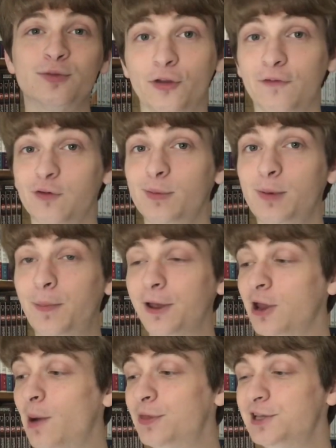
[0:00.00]
I'll definitely be
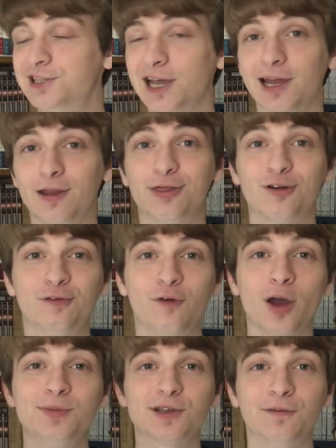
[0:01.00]
picking up the second and third
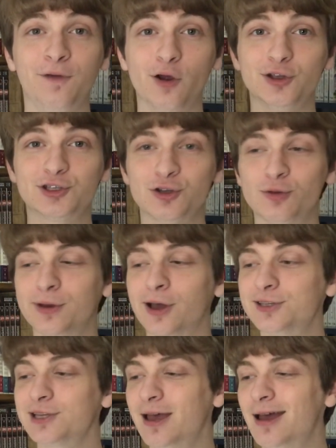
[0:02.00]
volumes very soon
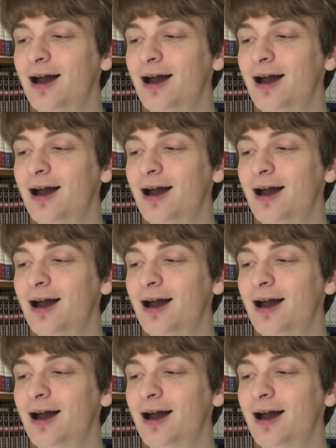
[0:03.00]
because